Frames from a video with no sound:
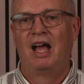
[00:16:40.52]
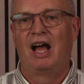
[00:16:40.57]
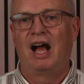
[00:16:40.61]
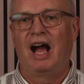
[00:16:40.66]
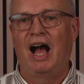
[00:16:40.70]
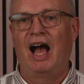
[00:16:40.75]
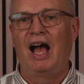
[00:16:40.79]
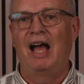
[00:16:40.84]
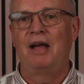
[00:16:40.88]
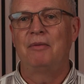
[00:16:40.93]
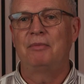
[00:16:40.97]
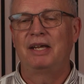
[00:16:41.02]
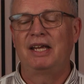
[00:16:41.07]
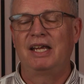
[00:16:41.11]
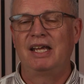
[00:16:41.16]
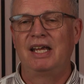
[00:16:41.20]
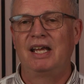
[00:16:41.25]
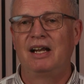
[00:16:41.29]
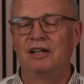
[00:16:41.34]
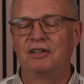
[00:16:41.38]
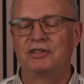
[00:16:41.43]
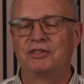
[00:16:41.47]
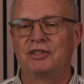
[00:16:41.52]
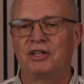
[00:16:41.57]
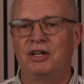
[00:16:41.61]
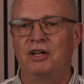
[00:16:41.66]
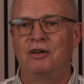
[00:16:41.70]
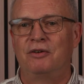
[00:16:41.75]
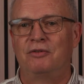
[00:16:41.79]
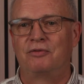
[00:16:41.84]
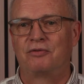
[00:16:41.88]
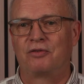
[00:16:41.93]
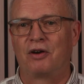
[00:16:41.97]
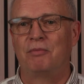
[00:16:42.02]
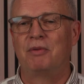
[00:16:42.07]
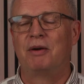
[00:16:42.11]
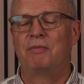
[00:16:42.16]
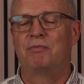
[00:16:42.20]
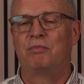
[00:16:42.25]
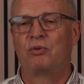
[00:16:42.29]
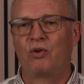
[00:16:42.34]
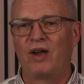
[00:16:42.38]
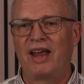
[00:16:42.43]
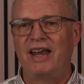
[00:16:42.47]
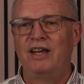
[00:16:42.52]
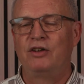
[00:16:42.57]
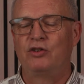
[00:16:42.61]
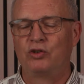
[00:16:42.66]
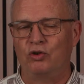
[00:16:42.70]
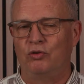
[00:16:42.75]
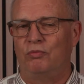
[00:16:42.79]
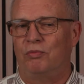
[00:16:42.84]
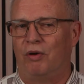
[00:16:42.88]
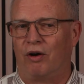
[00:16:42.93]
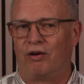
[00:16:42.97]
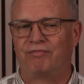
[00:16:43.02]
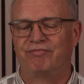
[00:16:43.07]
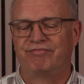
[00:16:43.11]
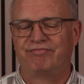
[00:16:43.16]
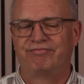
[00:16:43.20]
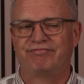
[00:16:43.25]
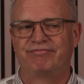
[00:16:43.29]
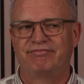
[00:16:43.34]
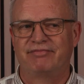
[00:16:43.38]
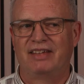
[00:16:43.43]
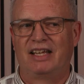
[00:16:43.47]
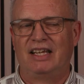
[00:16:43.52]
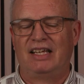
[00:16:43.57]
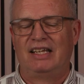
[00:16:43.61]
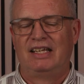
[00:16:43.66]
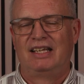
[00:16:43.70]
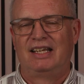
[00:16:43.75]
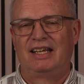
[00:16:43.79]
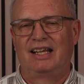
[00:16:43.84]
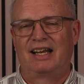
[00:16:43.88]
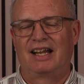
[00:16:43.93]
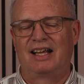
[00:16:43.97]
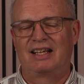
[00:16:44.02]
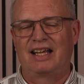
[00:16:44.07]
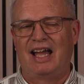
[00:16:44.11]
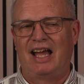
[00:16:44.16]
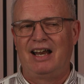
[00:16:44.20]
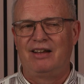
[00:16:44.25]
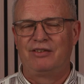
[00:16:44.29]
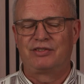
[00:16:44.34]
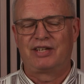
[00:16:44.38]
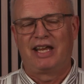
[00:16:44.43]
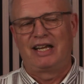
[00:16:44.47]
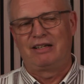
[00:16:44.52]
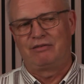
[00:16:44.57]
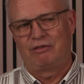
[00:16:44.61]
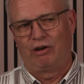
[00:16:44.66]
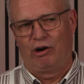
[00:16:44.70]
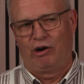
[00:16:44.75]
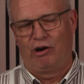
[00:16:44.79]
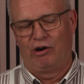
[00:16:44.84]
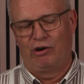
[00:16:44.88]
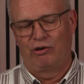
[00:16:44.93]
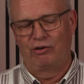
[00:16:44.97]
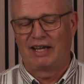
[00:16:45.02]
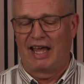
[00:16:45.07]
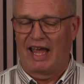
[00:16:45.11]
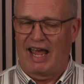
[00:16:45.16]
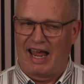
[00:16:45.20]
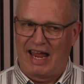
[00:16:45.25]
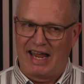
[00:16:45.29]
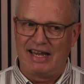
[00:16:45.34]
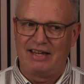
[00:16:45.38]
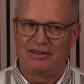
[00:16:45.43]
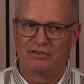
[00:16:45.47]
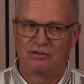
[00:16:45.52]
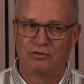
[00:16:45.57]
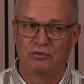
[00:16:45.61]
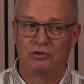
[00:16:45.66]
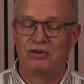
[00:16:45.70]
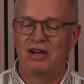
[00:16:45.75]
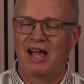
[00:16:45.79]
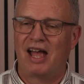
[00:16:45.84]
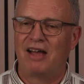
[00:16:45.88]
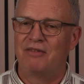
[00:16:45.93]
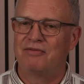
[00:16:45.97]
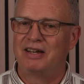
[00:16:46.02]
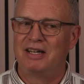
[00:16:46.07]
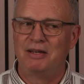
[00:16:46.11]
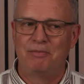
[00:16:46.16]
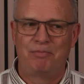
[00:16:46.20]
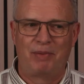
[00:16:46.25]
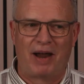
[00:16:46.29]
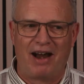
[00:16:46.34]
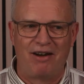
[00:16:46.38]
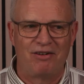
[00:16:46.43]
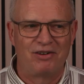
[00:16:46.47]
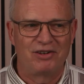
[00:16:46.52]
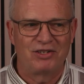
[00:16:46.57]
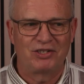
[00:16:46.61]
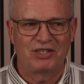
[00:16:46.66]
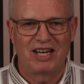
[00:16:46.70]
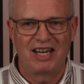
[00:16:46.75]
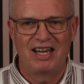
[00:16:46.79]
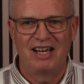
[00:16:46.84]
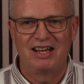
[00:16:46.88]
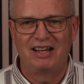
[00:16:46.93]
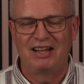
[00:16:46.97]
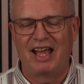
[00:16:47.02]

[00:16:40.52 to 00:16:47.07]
I'm healed from a brain tumor. And I kind of said, okay, do you have any parents here?